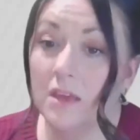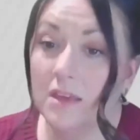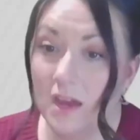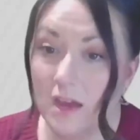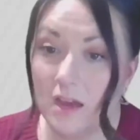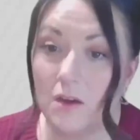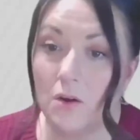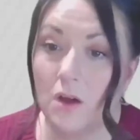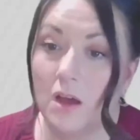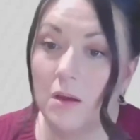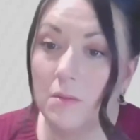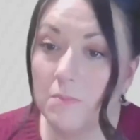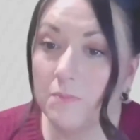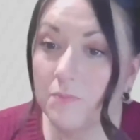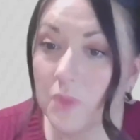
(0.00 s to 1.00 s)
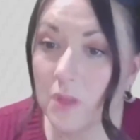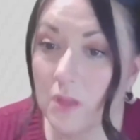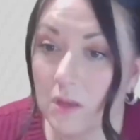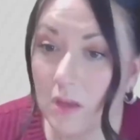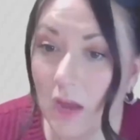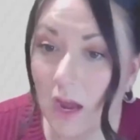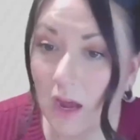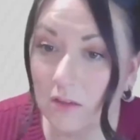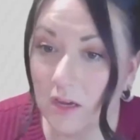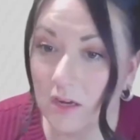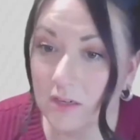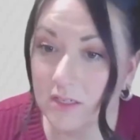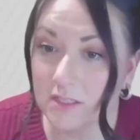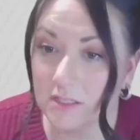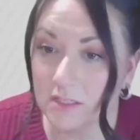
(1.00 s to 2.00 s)
Yeah, um, how
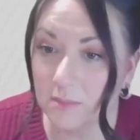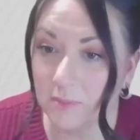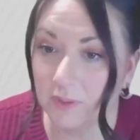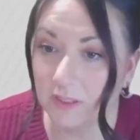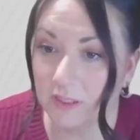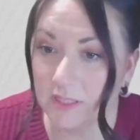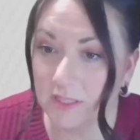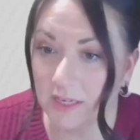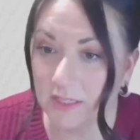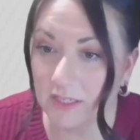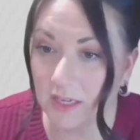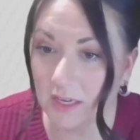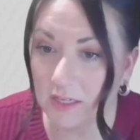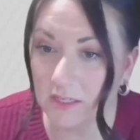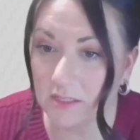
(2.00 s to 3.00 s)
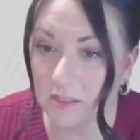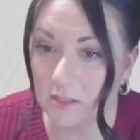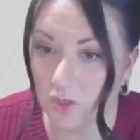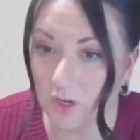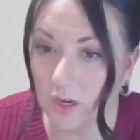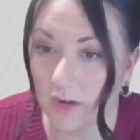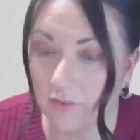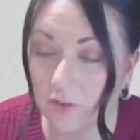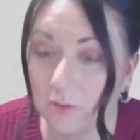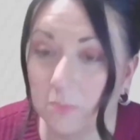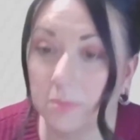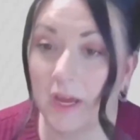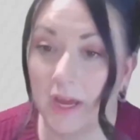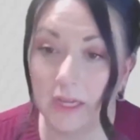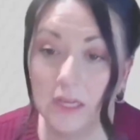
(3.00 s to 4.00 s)
long does it typically take to get a decision after
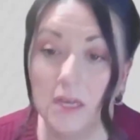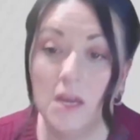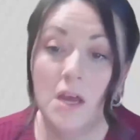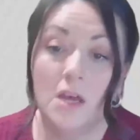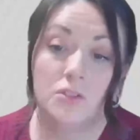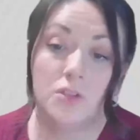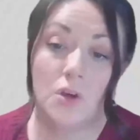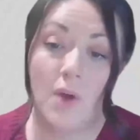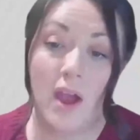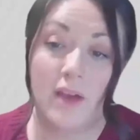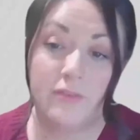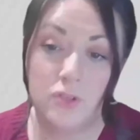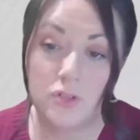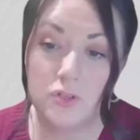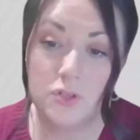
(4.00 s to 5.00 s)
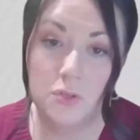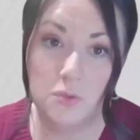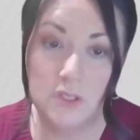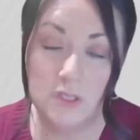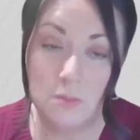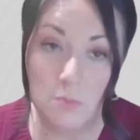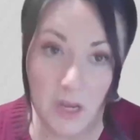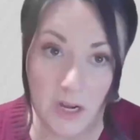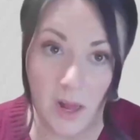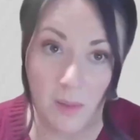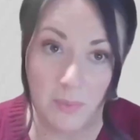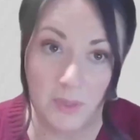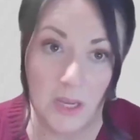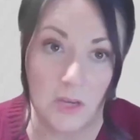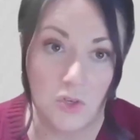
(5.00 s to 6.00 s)
applying? So, after students submit an
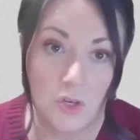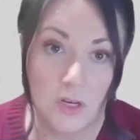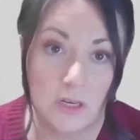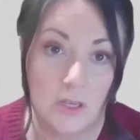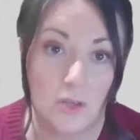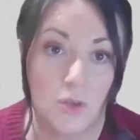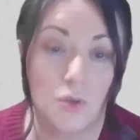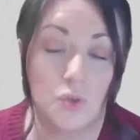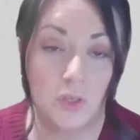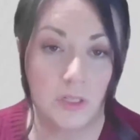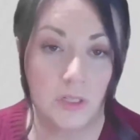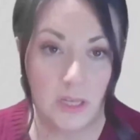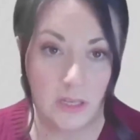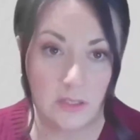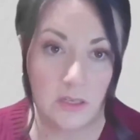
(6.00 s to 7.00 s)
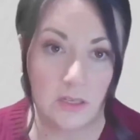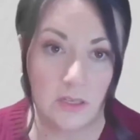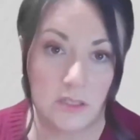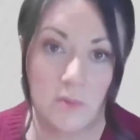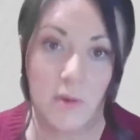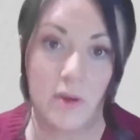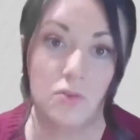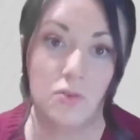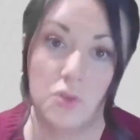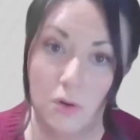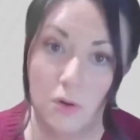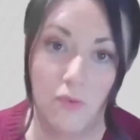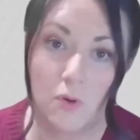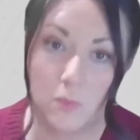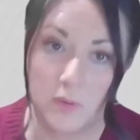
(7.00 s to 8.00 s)
application, it usually takes us about two
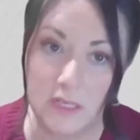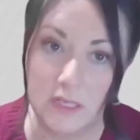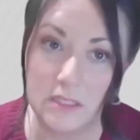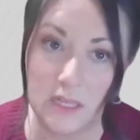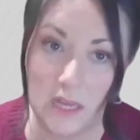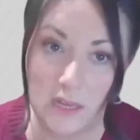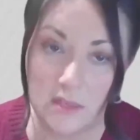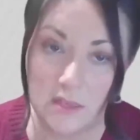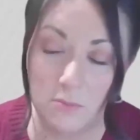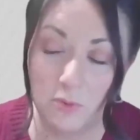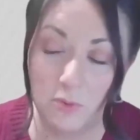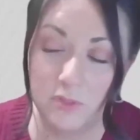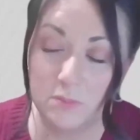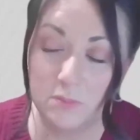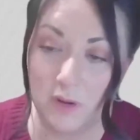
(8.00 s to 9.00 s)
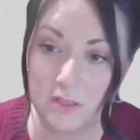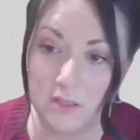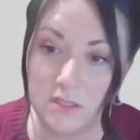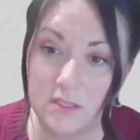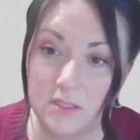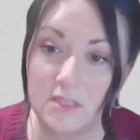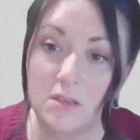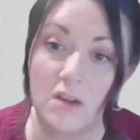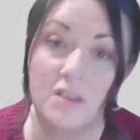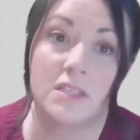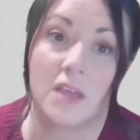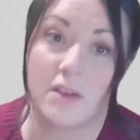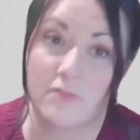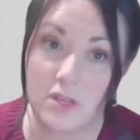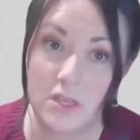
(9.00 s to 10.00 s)
to four weeks to get them a response as long as
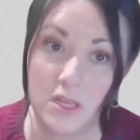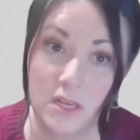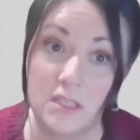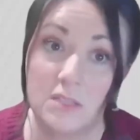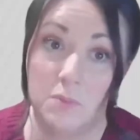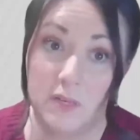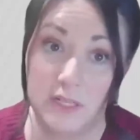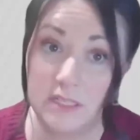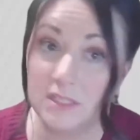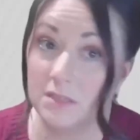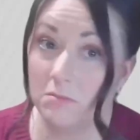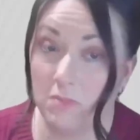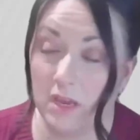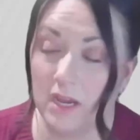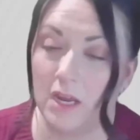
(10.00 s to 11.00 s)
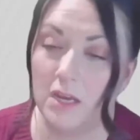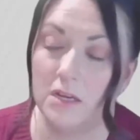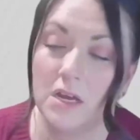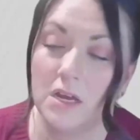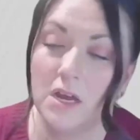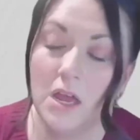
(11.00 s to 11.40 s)
everything has been submitted.